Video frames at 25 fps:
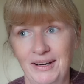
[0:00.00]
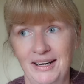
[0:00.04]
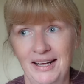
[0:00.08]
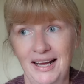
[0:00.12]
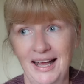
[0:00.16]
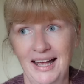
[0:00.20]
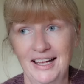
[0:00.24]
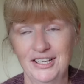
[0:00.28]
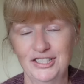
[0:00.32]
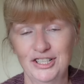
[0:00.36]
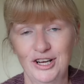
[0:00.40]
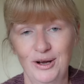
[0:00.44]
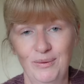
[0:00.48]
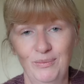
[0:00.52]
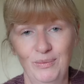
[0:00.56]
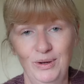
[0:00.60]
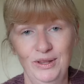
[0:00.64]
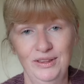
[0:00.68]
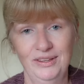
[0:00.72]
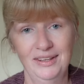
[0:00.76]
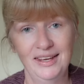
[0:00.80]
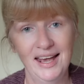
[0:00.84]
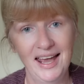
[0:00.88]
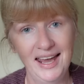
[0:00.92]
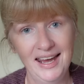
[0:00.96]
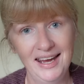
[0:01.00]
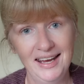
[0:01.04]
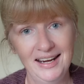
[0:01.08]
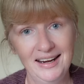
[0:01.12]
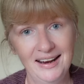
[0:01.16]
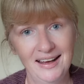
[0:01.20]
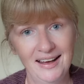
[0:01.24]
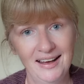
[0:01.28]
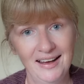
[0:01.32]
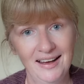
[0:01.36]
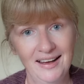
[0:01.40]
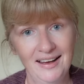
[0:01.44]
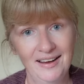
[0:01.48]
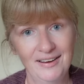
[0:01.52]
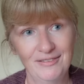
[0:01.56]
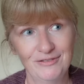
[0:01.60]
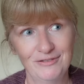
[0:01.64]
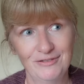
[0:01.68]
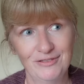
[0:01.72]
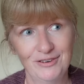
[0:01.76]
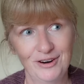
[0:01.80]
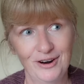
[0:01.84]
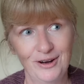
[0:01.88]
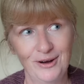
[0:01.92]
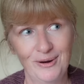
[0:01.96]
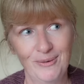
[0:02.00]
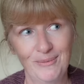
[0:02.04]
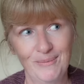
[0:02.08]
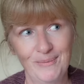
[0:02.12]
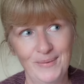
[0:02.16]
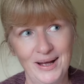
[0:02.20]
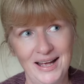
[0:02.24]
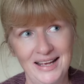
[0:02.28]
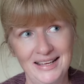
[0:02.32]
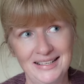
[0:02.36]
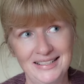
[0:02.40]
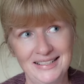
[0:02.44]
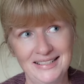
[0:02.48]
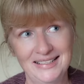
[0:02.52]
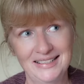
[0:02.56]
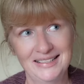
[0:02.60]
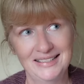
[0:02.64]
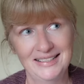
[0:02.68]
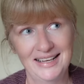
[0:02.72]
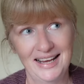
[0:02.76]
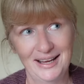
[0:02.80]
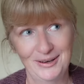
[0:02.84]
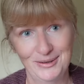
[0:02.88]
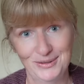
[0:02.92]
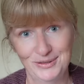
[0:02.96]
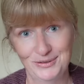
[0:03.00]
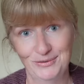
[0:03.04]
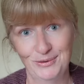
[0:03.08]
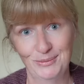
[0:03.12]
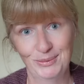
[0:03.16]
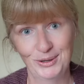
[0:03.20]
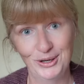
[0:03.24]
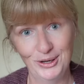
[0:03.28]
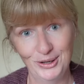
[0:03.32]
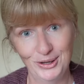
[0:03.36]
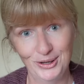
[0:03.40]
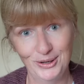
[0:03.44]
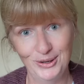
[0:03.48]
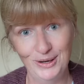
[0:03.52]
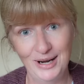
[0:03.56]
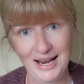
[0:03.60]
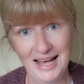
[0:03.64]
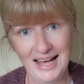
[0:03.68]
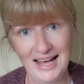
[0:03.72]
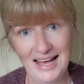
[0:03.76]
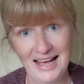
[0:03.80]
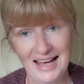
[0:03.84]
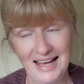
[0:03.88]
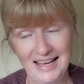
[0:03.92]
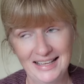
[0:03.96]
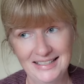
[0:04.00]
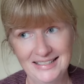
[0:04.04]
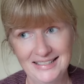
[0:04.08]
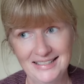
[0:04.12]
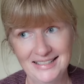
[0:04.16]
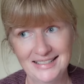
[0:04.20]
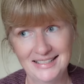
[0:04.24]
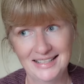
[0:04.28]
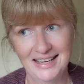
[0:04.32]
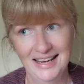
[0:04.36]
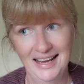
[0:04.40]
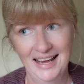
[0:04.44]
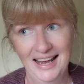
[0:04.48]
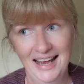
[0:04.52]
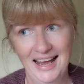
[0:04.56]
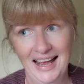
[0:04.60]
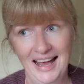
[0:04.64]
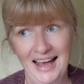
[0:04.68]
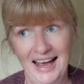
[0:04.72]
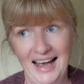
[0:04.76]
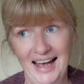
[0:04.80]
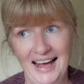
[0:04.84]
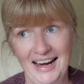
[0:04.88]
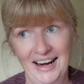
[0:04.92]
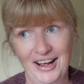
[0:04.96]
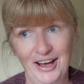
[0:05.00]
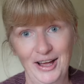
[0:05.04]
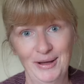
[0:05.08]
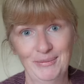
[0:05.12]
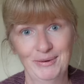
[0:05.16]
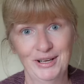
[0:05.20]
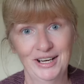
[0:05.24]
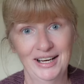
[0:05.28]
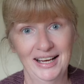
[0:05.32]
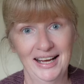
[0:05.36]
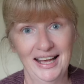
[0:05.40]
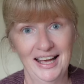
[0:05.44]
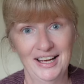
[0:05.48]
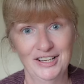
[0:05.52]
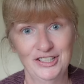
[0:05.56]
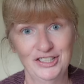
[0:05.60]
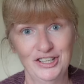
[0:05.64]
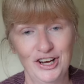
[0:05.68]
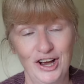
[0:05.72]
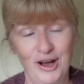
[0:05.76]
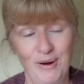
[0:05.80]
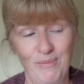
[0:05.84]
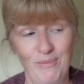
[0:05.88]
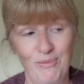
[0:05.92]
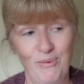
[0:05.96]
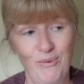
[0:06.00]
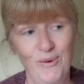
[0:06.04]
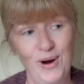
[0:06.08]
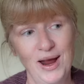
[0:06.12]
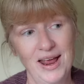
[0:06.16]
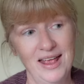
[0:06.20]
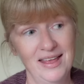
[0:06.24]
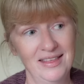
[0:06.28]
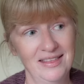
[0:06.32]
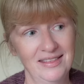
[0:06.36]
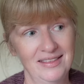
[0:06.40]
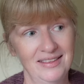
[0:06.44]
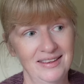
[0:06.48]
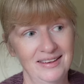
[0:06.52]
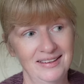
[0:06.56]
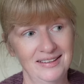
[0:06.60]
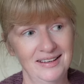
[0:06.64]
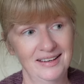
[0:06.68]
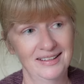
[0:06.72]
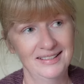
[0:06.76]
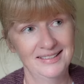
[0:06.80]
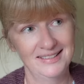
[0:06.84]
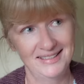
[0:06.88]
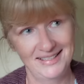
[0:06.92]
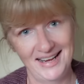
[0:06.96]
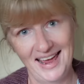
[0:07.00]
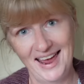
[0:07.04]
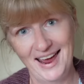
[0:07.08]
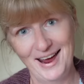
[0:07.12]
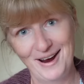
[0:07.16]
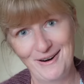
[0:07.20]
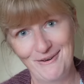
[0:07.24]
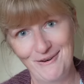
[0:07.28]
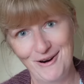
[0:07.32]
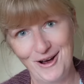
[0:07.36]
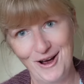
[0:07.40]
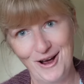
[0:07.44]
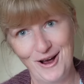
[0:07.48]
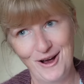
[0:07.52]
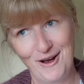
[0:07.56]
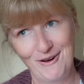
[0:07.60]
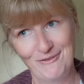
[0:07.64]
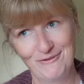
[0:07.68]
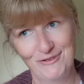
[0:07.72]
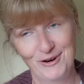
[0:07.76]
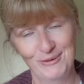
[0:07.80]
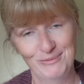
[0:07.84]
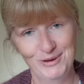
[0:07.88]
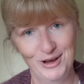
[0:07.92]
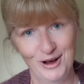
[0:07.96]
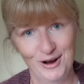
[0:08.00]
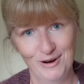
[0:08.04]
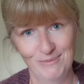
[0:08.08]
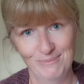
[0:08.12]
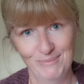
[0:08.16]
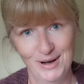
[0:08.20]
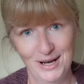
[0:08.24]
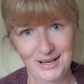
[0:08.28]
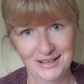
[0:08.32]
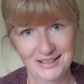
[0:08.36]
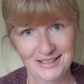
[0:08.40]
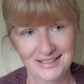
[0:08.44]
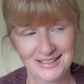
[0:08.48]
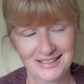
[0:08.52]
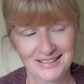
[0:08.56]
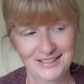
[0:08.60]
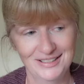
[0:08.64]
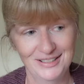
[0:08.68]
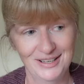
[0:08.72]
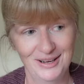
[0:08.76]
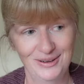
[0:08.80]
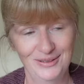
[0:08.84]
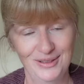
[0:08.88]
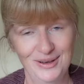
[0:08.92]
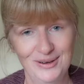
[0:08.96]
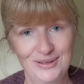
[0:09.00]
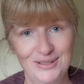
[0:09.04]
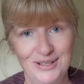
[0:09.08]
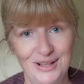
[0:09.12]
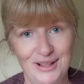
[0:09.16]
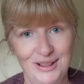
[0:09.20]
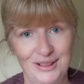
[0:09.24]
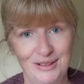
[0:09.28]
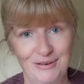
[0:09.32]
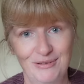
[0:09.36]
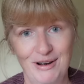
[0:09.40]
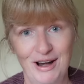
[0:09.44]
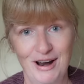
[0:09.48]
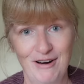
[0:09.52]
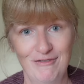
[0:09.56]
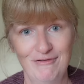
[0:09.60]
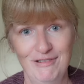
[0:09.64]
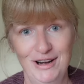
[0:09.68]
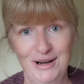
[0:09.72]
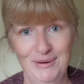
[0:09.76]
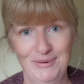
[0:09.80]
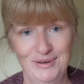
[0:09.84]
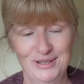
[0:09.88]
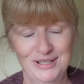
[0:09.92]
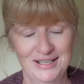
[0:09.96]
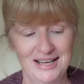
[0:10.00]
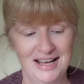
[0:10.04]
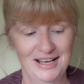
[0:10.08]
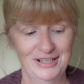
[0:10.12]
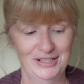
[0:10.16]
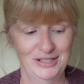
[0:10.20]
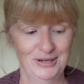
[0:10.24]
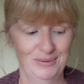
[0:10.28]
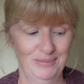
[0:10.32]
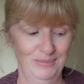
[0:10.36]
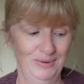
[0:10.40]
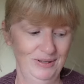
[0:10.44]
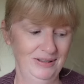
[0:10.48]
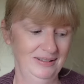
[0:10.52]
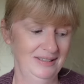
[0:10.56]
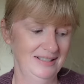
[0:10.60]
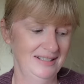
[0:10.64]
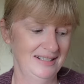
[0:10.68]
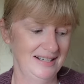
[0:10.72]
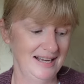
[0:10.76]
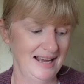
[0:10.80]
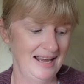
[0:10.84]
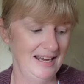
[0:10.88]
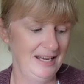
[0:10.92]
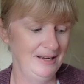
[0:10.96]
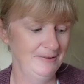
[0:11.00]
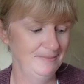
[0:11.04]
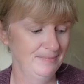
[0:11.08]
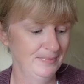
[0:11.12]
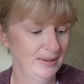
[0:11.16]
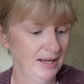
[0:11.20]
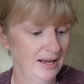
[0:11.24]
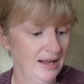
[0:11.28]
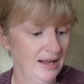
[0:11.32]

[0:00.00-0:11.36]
going to catch up with Gayna from Tales from Cuckoo Land. And I'm going to catch up with Sarah from Yarn Mugs. So those are the three I really want to catch up with today.